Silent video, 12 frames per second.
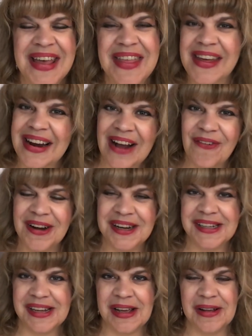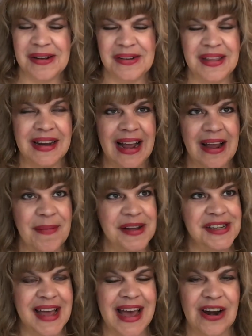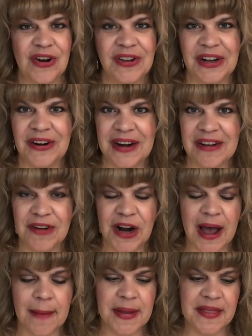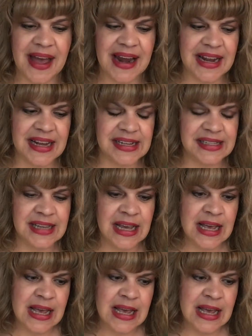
that I meant to add earlier and I forgot, but that is,